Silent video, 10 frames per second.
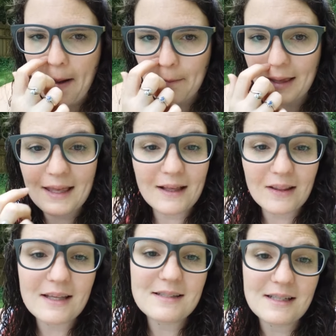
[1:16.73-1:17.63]
Making a
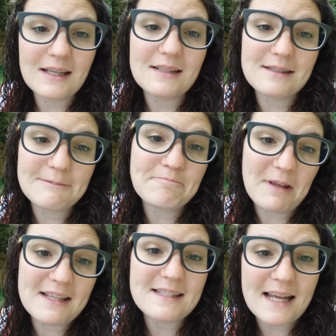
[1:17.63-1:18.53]
list is
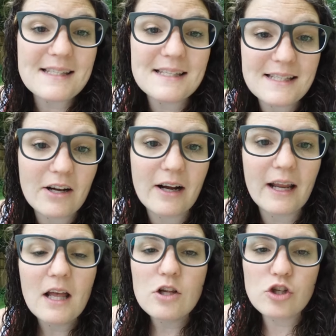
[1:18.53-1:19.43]

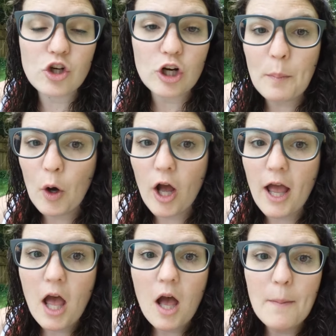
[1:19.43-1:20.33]
necessary. So you're gonna
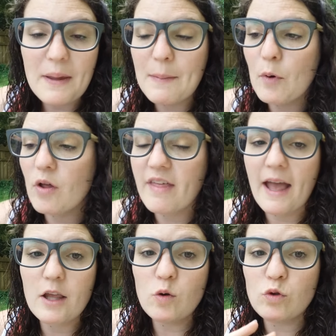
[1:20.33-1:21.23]
put people
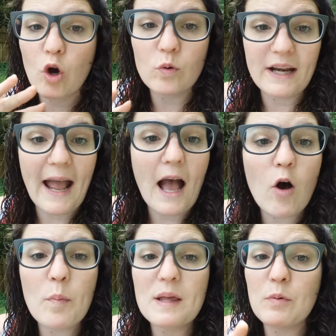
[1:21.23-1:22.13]
that you know
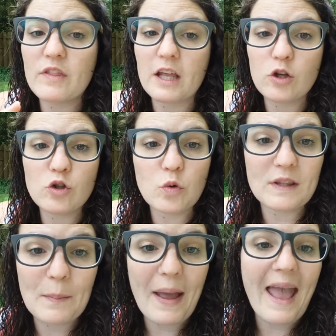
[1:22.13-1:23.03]
now, people that you knew
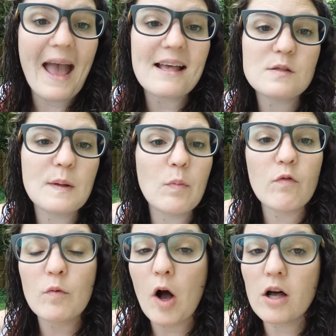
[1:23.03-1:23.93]
in the past, people
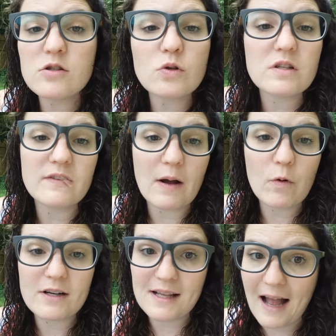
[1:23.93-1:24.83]
from all sorts of
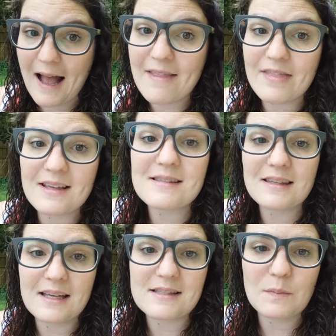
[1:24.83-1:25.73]
networks on this
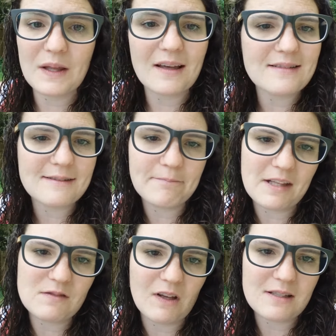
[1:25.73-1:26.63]
list, because
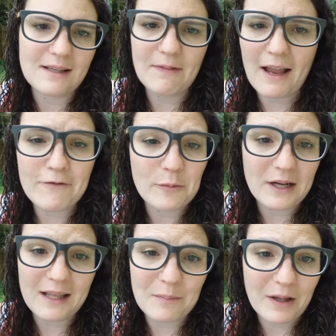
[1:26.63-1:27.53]
let's face it,
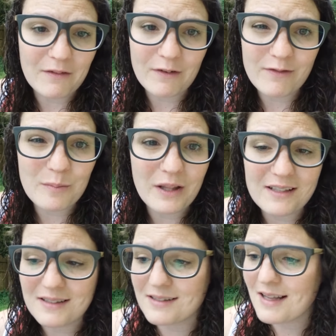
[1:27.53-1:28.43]
everybody can benefit from
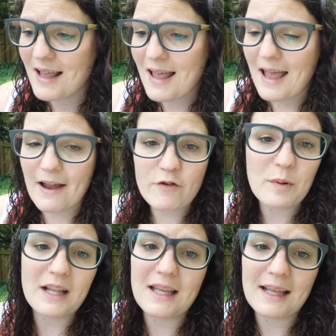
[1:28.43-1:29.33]
Plexus.
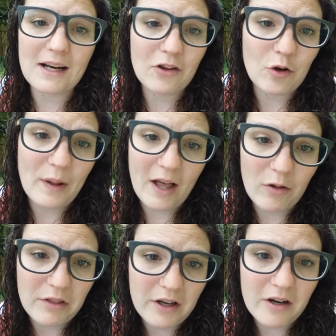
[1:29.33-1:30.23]
Everybody can get a little bit
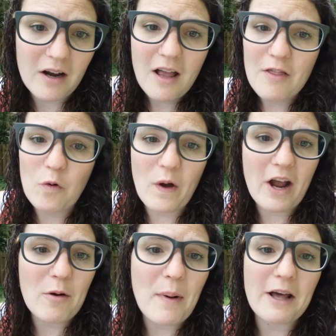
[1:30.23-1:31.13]
healthier. The way
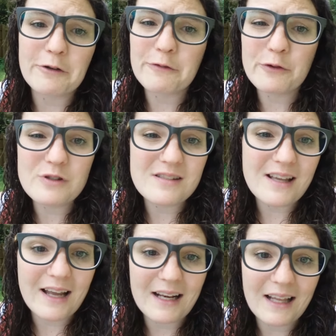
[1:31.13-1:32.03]
our modern food
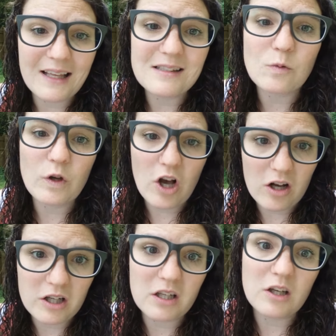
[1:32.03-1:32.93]
society is, we all
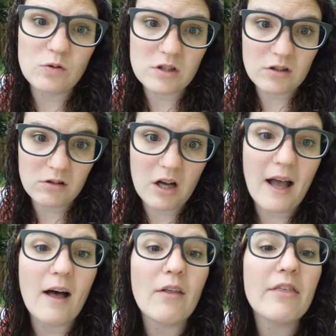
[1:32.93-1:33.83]
could use a little gut
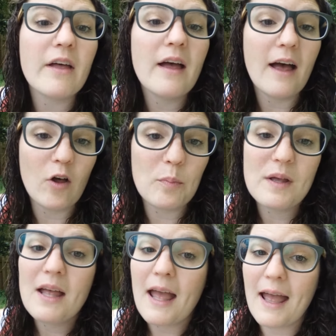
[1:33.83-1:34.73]
health help,
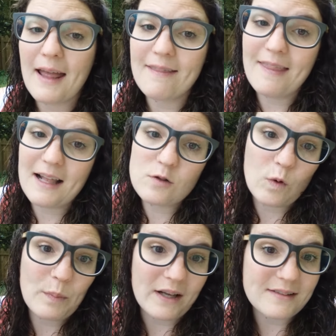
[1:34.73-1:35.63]
and that's
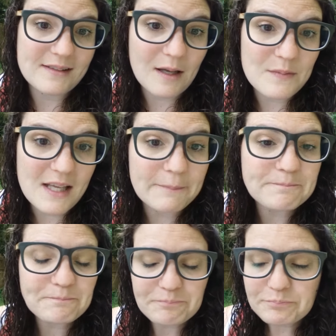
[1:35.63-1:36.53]
where Plexus comes in.
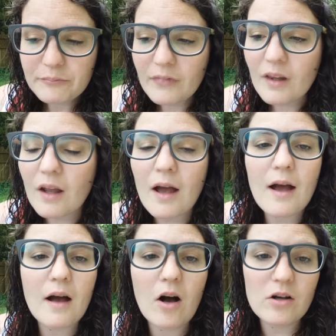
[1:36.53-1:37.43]

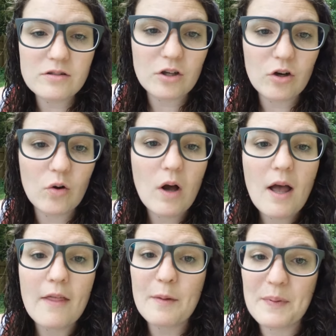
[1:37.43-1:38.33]
Also,
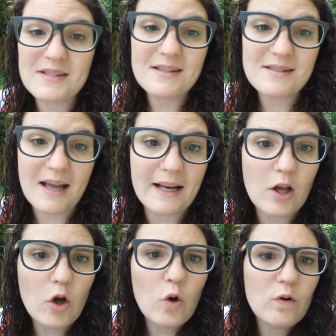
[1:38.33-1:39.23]
the business side.
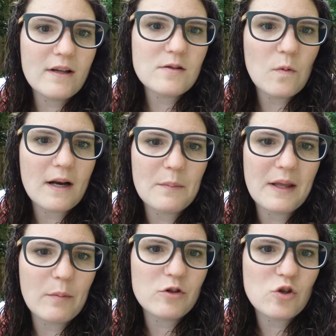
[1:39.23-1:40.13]
Who doesn't want to
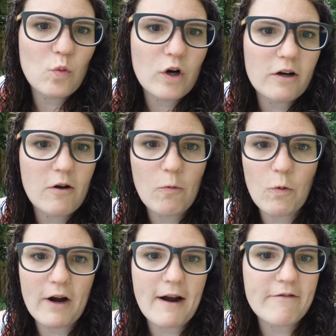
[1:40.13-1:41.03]
be able to work
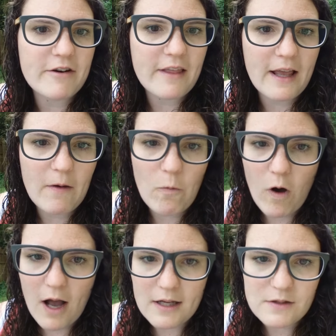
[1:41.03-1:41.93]
wherever they
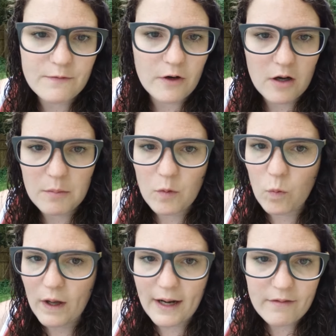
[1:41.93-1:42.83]
want,
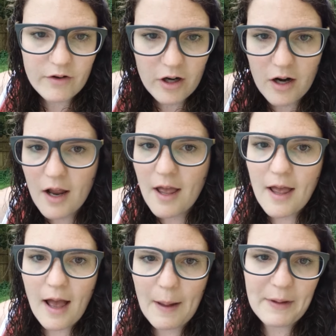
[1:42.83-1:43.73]
from whenever?
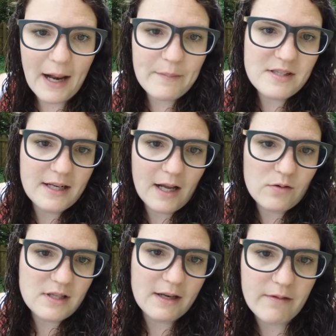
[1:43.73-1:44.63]
I mean, I'm sitting
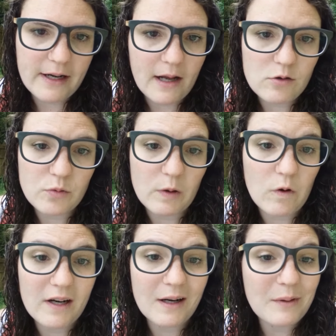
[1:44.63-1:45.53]
outside right now doing
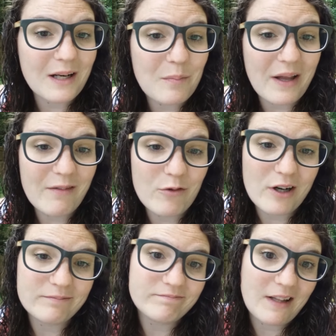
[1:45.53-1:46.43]
work and I'm getting paid for
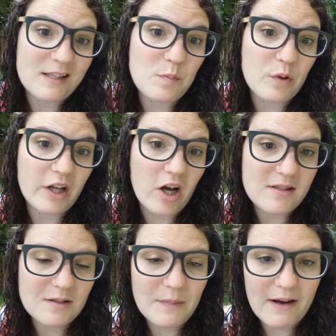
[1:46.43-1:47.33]
it. That's pretty
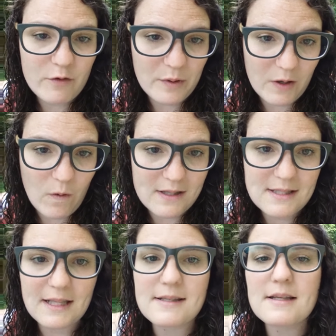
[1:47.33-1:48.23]
awesome. Everybody
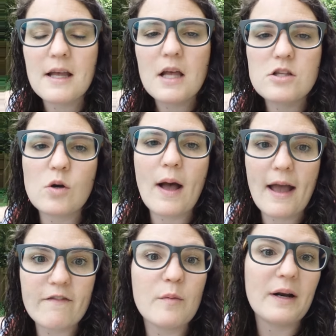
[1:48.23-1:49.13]
wants this. So
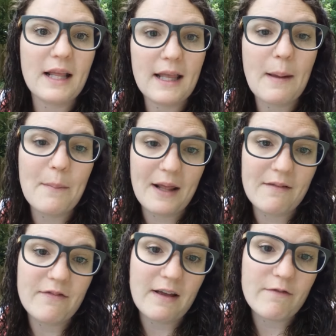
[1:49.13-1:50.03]
everybody can
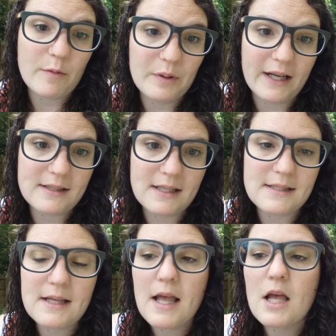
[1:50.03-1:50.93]
benefit from Plexus.